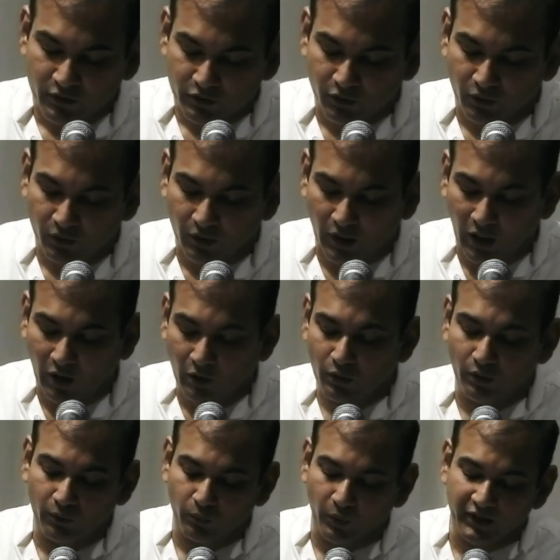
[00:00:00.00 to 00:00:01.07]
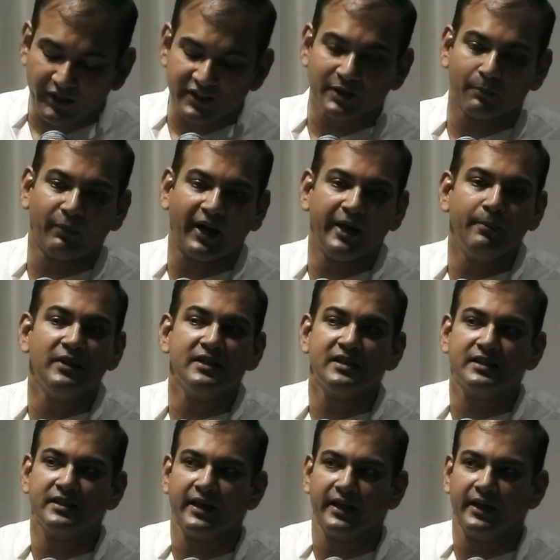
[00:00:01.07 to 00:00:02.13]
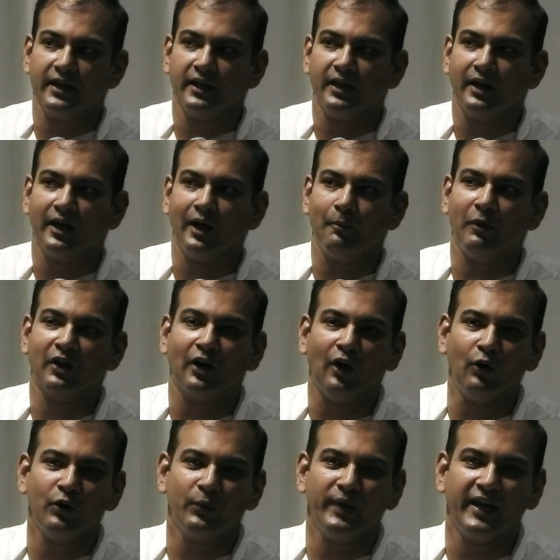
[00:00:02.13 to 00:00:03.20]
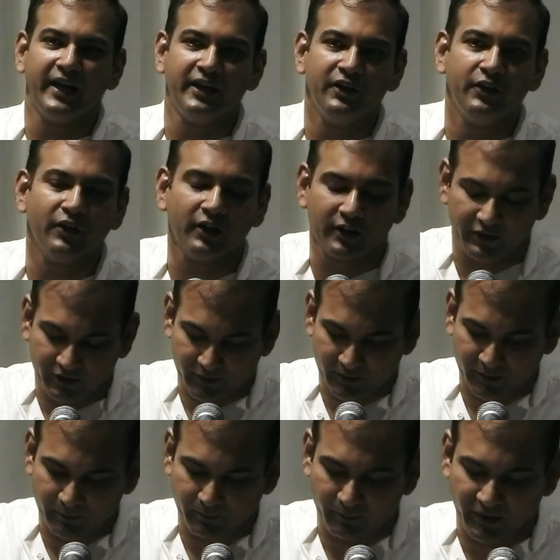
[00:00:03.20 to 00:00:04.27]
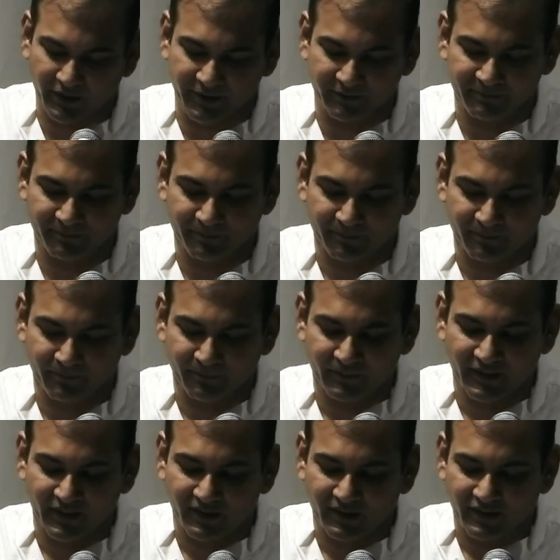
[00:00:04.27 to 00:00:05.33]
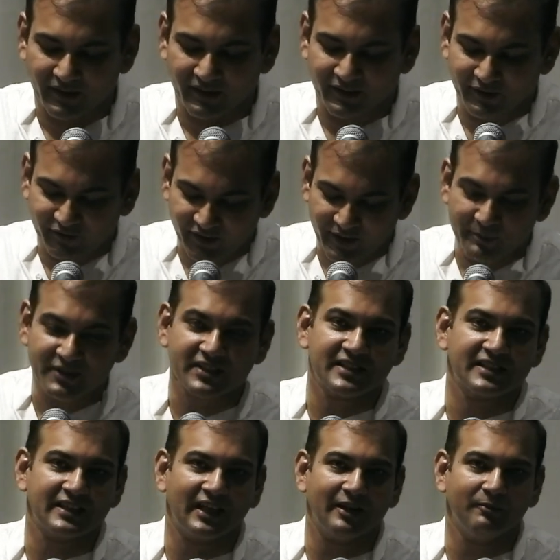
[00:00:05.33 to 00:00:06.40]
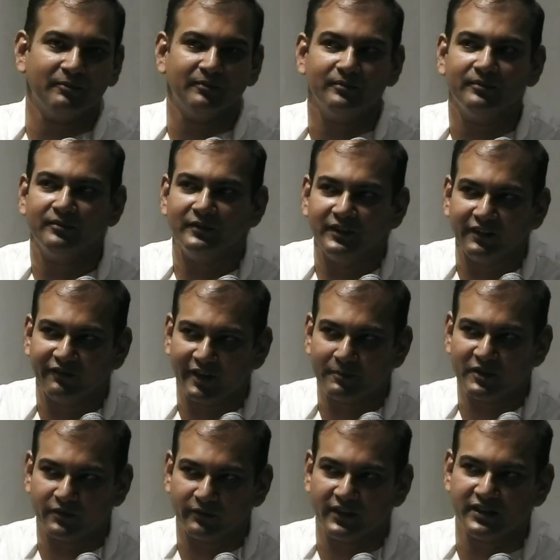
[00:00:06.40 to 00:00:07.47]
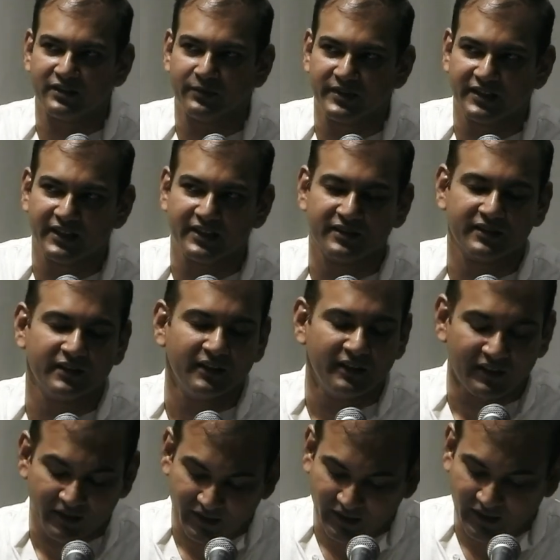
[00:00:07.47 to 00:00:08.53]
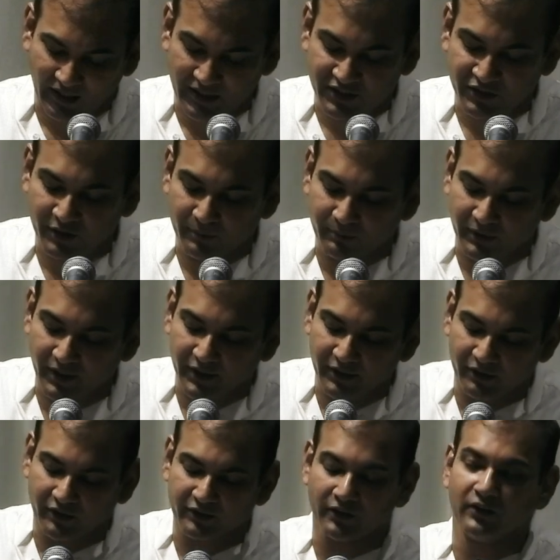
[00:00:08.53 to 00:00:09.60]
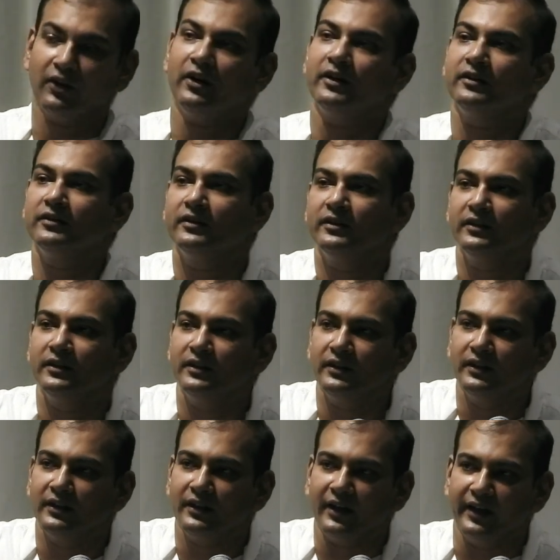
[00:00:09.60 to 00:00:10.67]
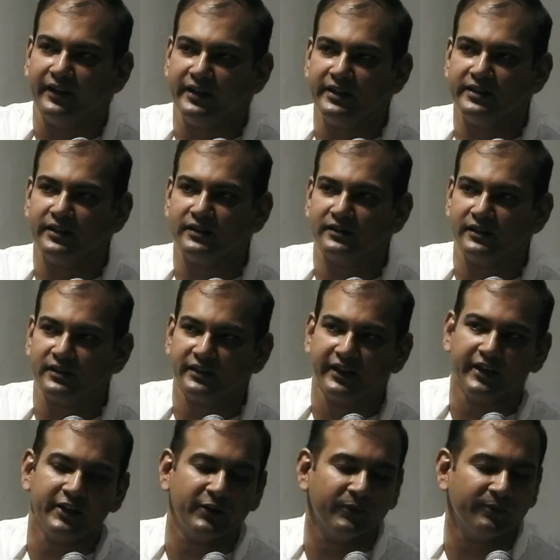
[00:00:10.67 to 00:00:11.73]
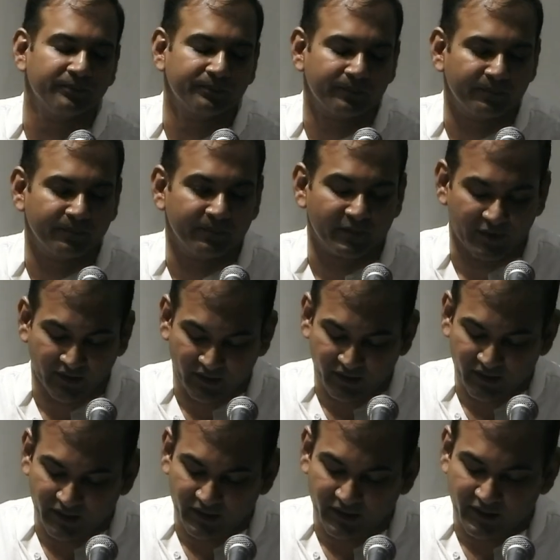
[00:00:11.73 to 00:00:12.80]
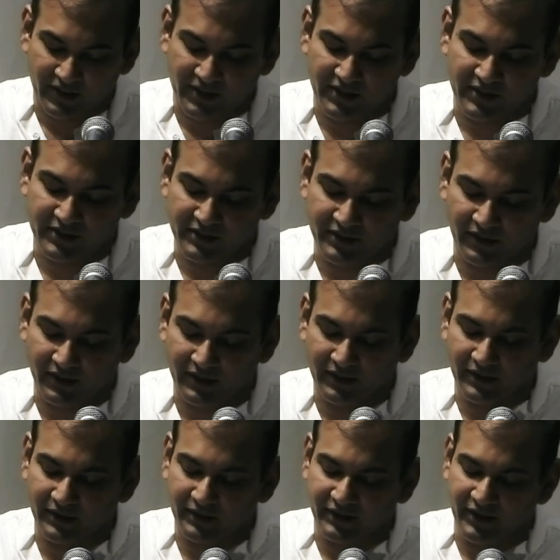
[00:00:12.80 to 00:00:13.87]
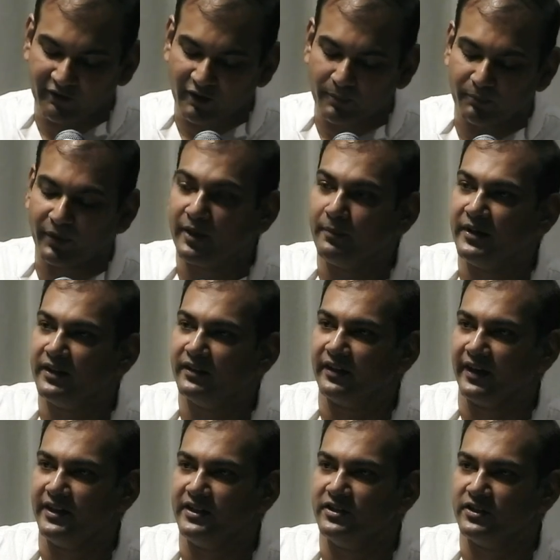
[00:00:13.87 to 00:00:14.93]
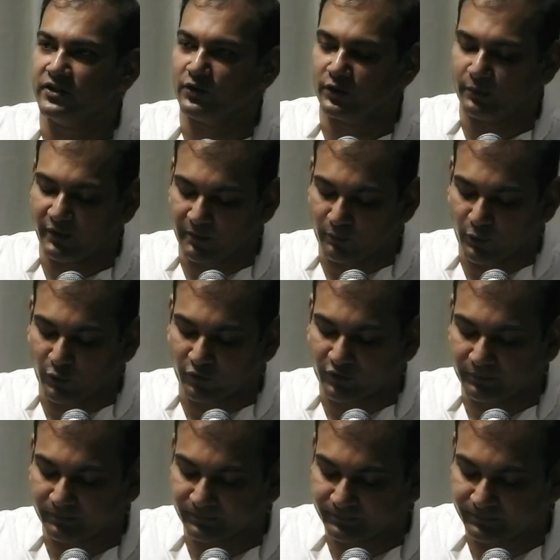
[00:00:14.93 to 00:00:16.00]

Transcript: So what does the Bible say about how do we endure burden? The famous psalm, the famous verse which says, cast your burden on the Lord and he shall sustain you. He shall never permit the righteous to be moved.